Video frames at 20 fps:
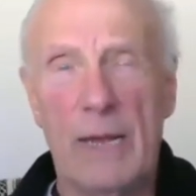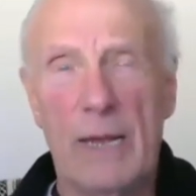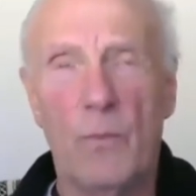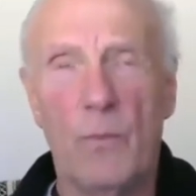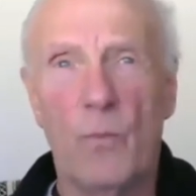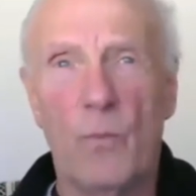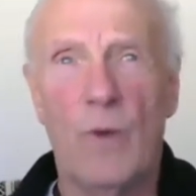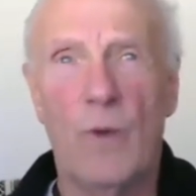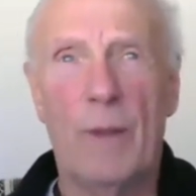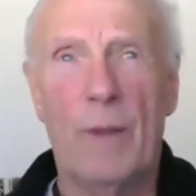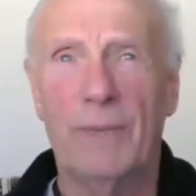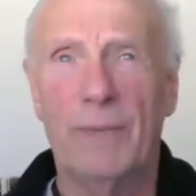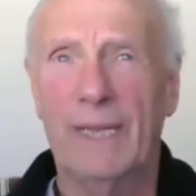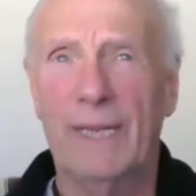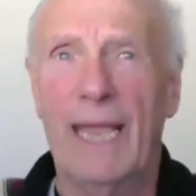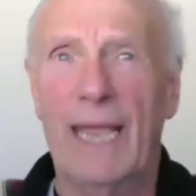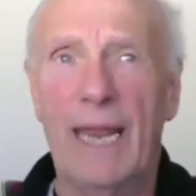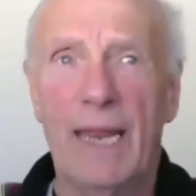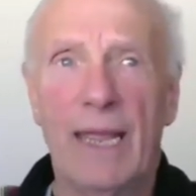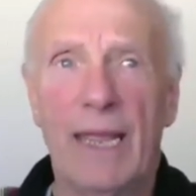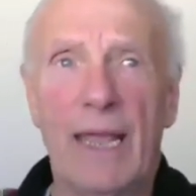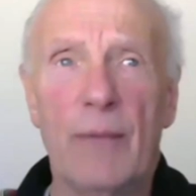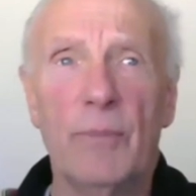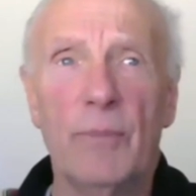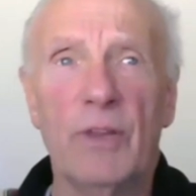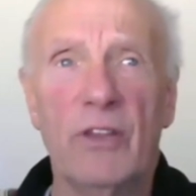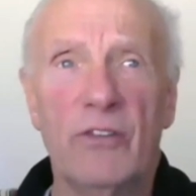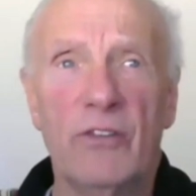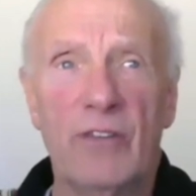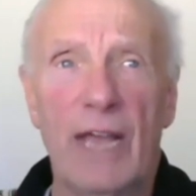replicating
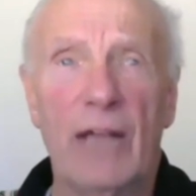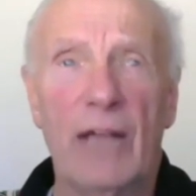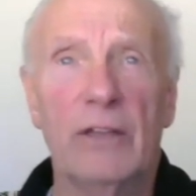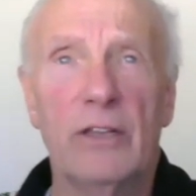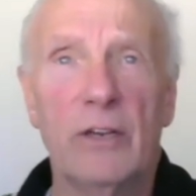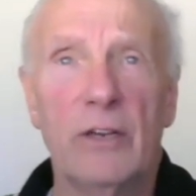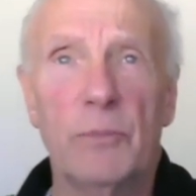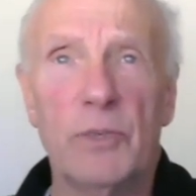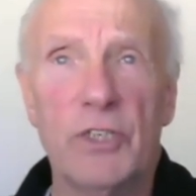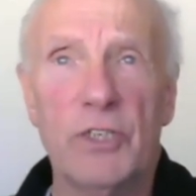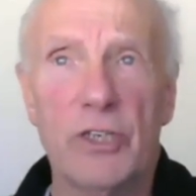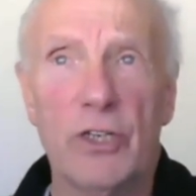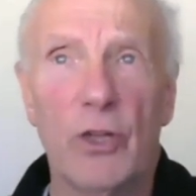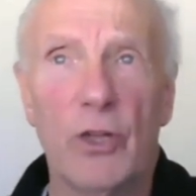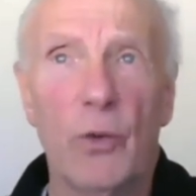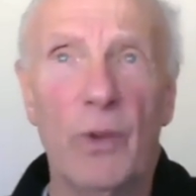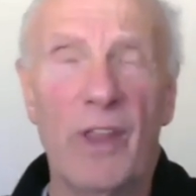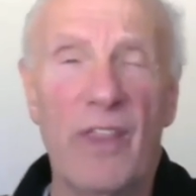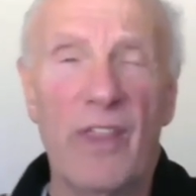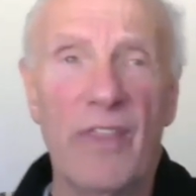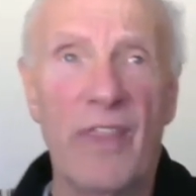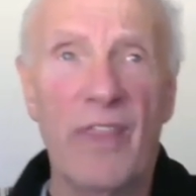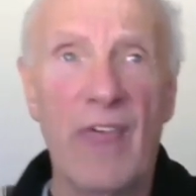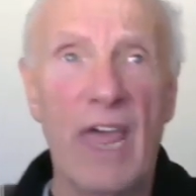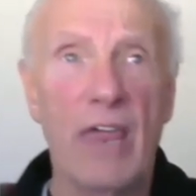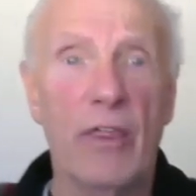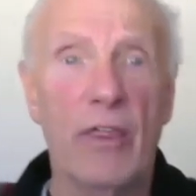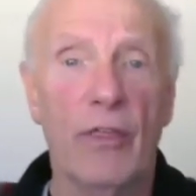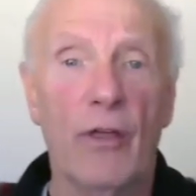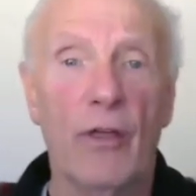Emily's sound in a particular way that
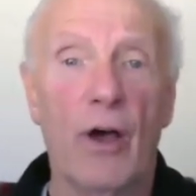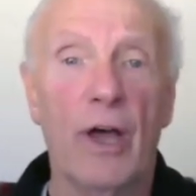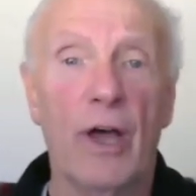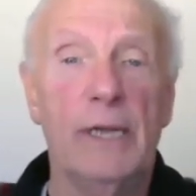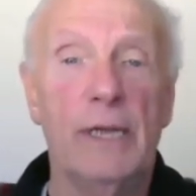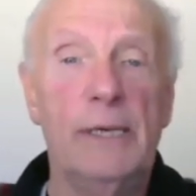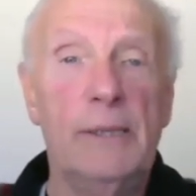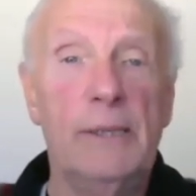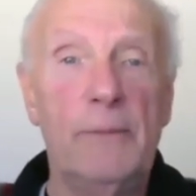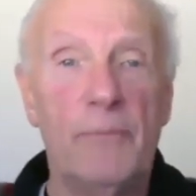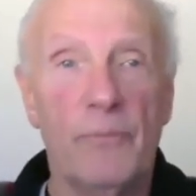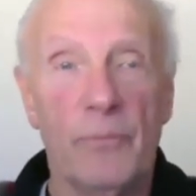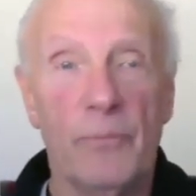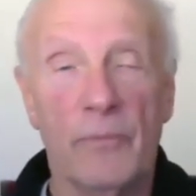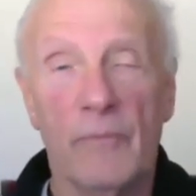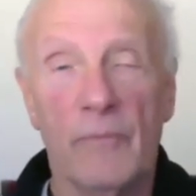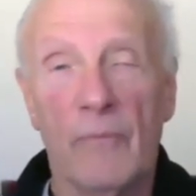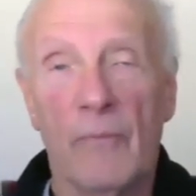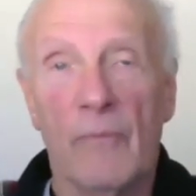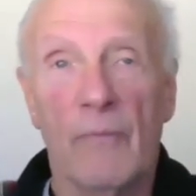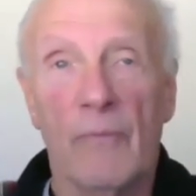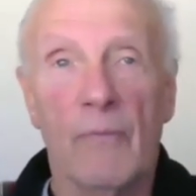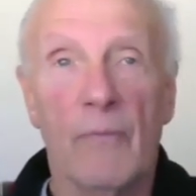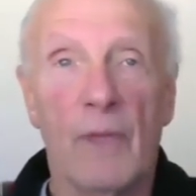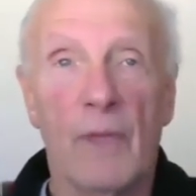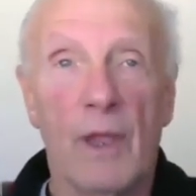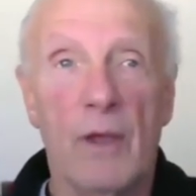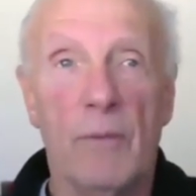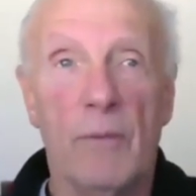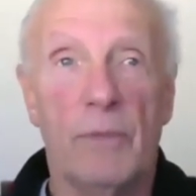they thought.
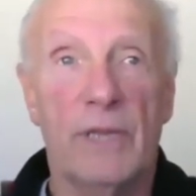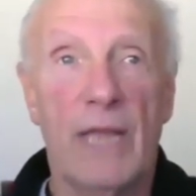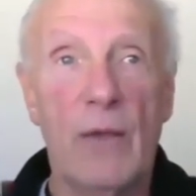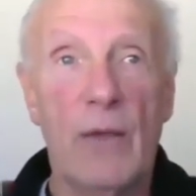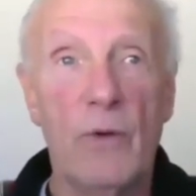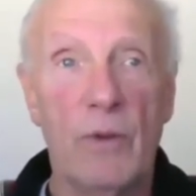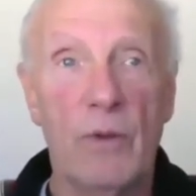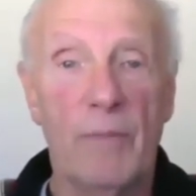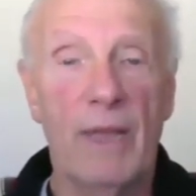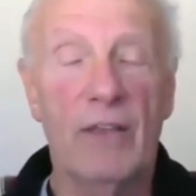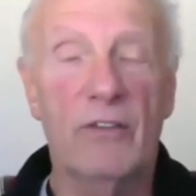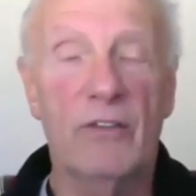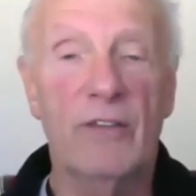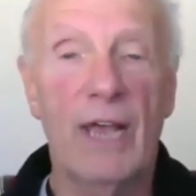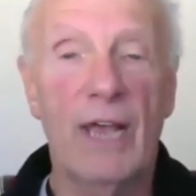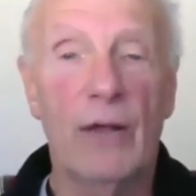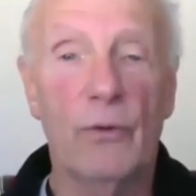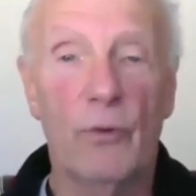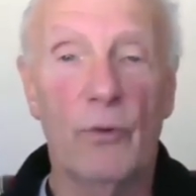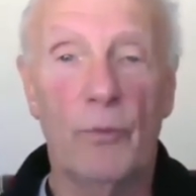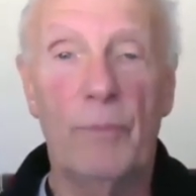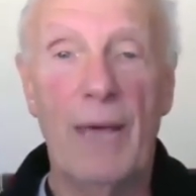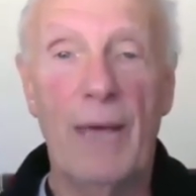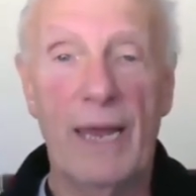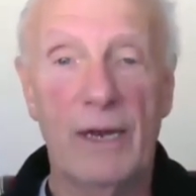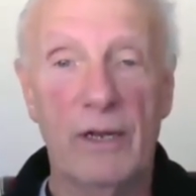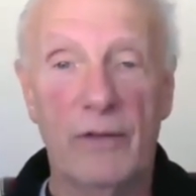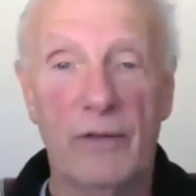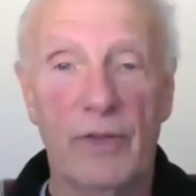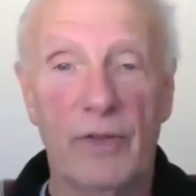But they would make sound
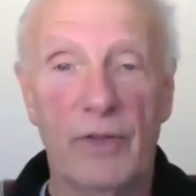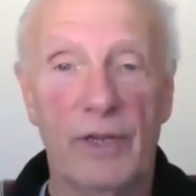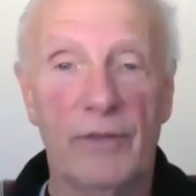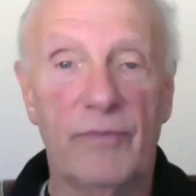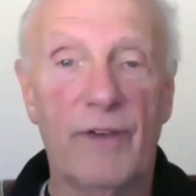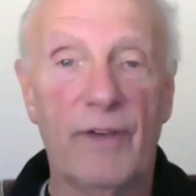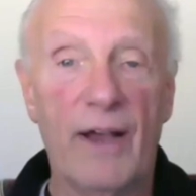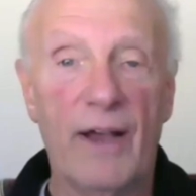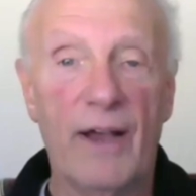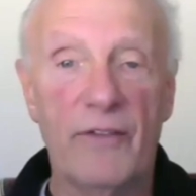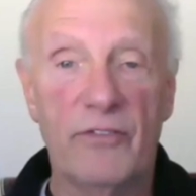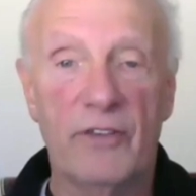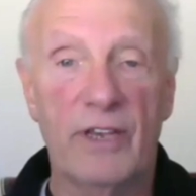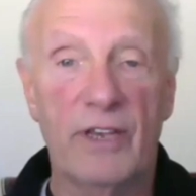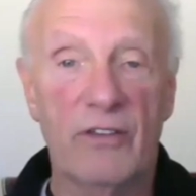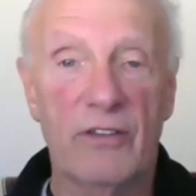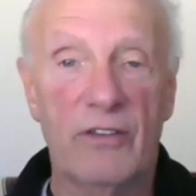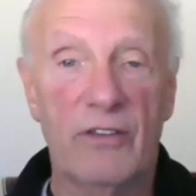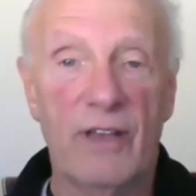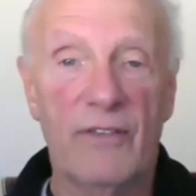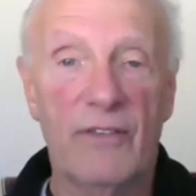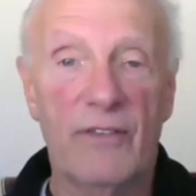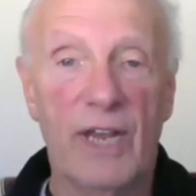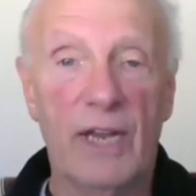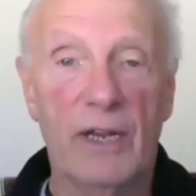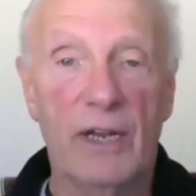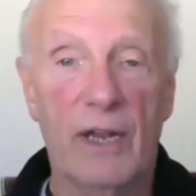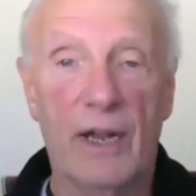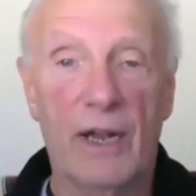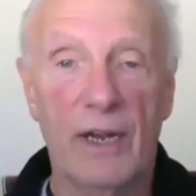repetitively, 5, 6, 7,
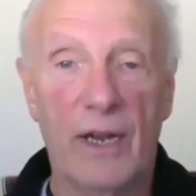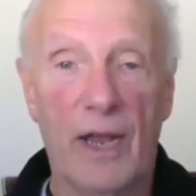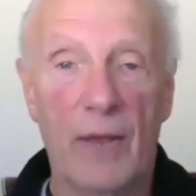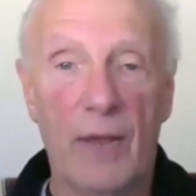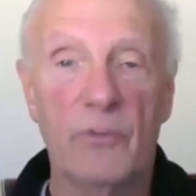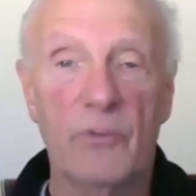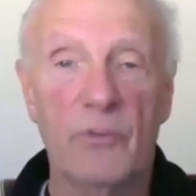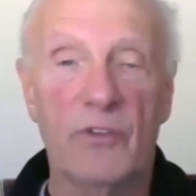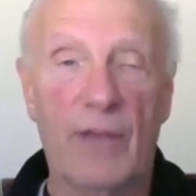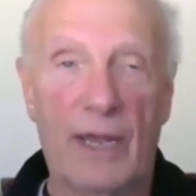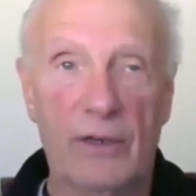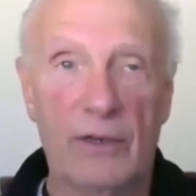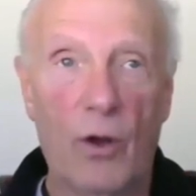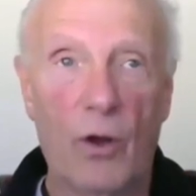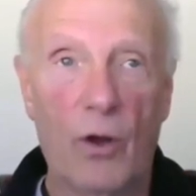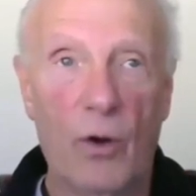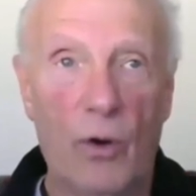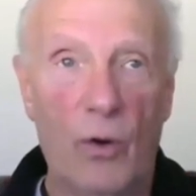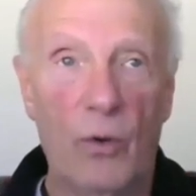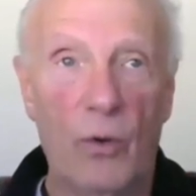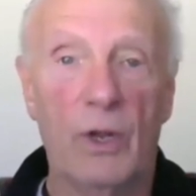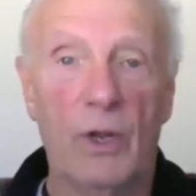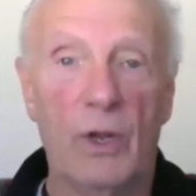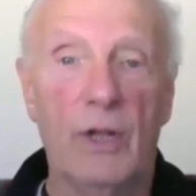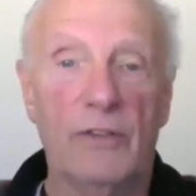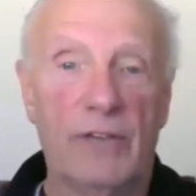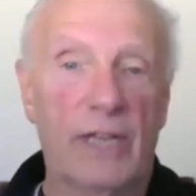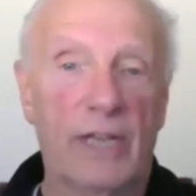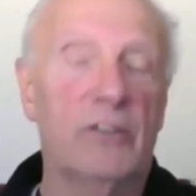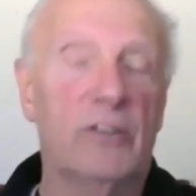8, 9 times. Sound, oh,
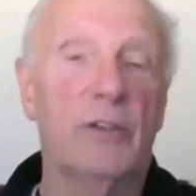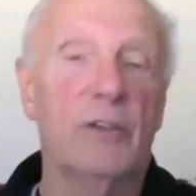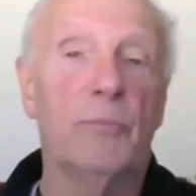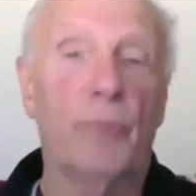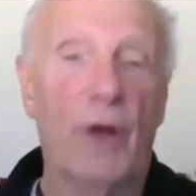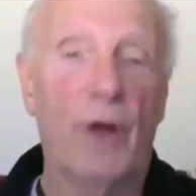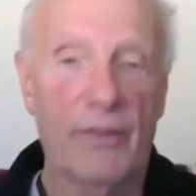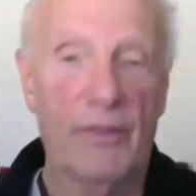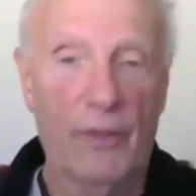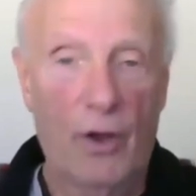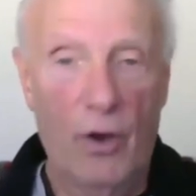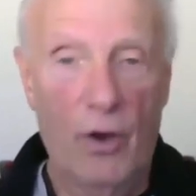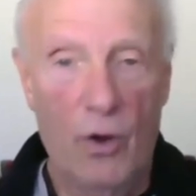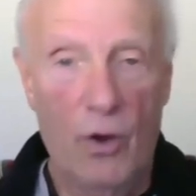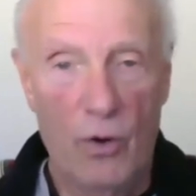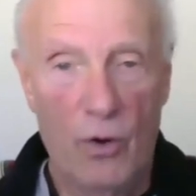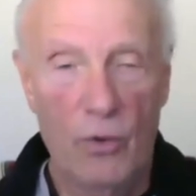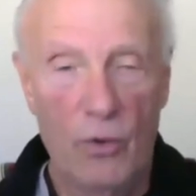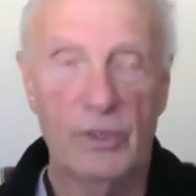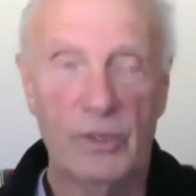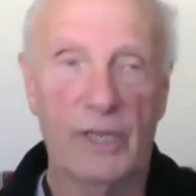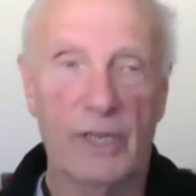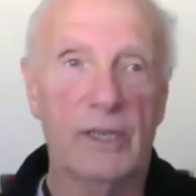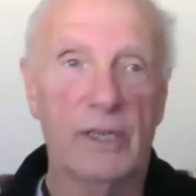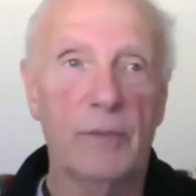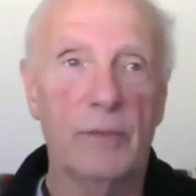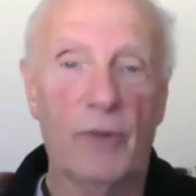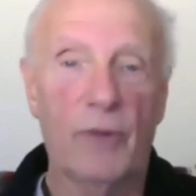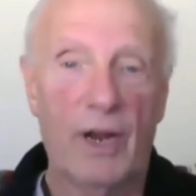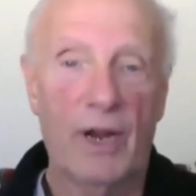take a deep breath, oh, take a
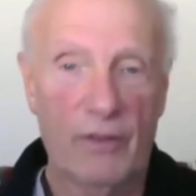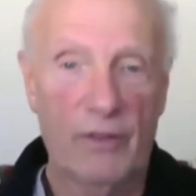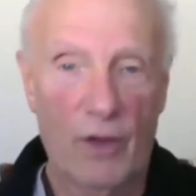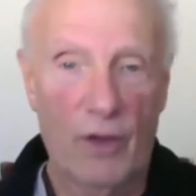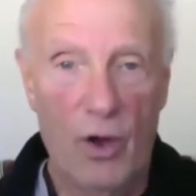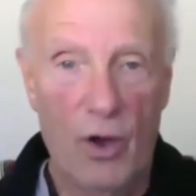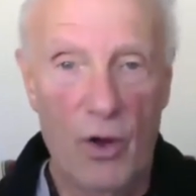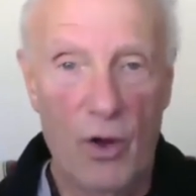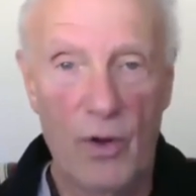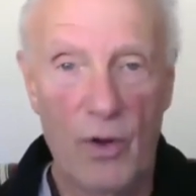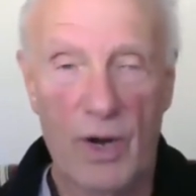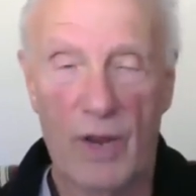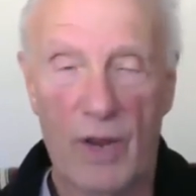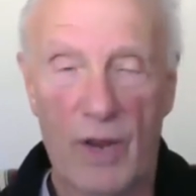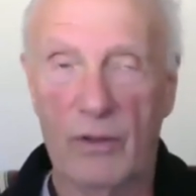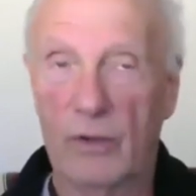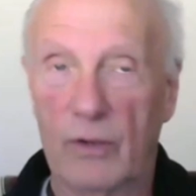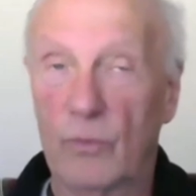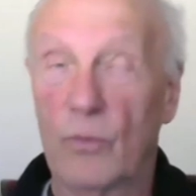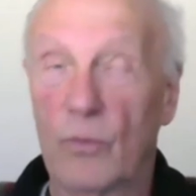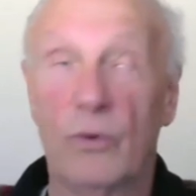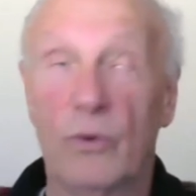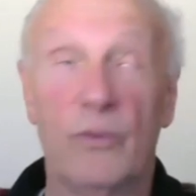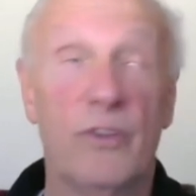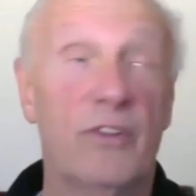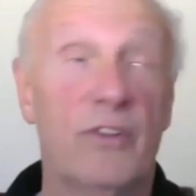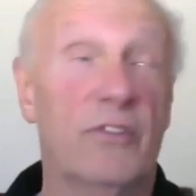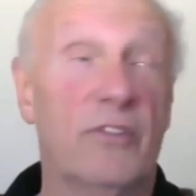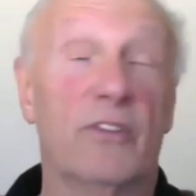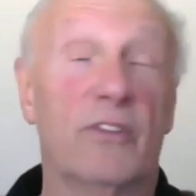deep breath, oh. And I thought, whoa,
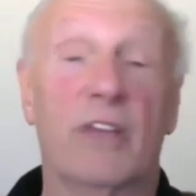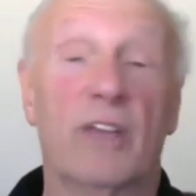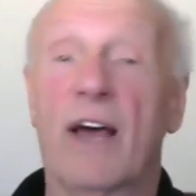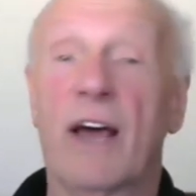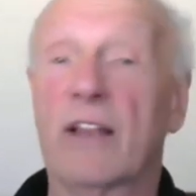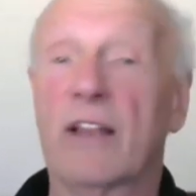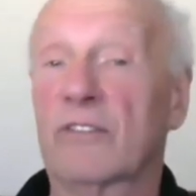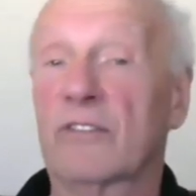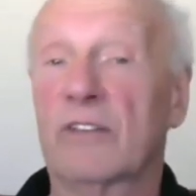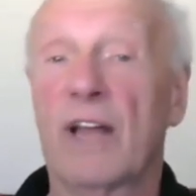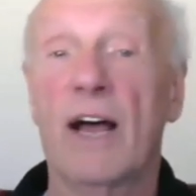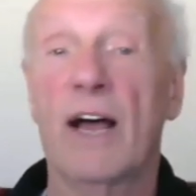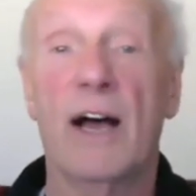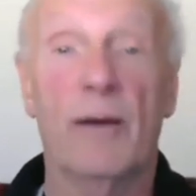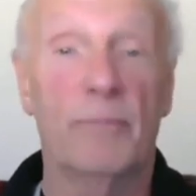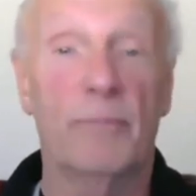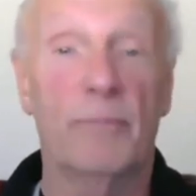this has got to stop.